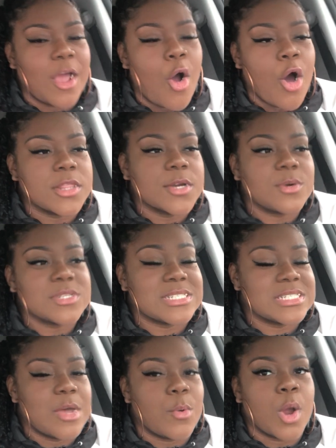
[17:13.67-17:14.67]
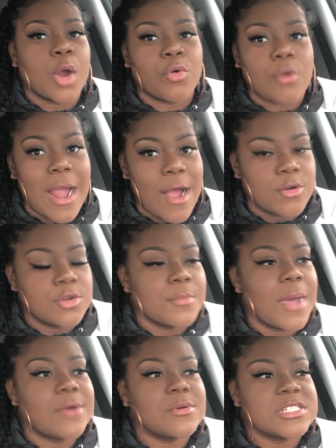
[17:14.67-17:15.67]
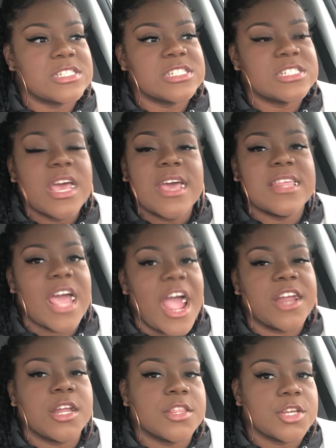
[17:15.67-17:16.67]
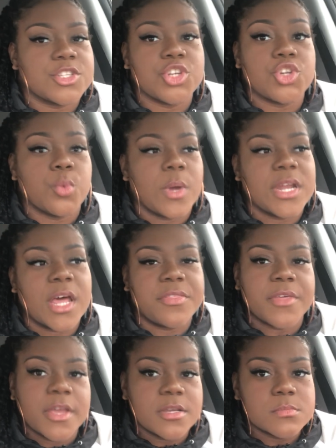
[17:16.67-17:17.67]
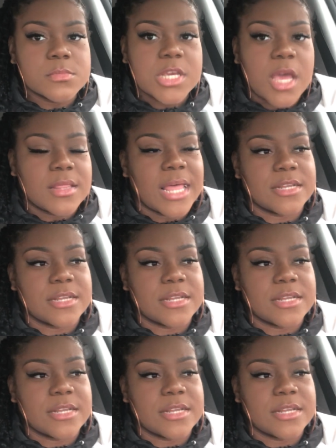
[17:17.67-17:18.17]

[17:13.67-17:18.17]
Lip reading: like all the questions that were around my question that had nothing to do with nothing.